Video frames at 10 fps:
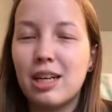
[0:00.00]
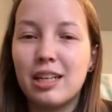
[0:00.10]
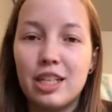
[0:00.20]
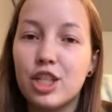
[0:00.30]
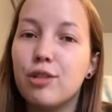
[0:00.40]

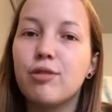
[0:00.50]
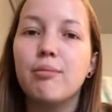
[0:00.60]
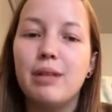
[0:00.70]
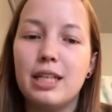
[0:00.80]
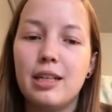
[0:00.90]
not an issue
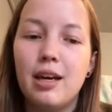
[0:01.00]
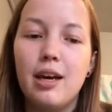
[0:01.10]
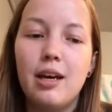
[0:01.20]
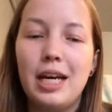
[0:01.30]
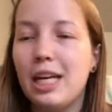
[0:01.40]
for me,
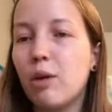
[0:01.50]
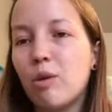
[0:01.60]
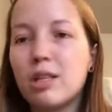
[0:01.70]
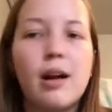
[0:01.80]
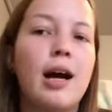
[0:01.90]
and it
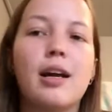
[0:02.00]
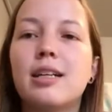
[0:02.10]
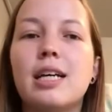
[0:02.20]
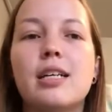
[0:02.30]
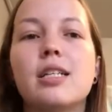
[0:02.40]
was not
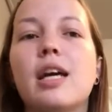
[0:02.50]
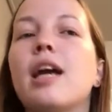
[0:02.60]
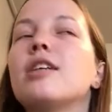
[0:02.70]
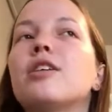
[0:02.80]
on test day,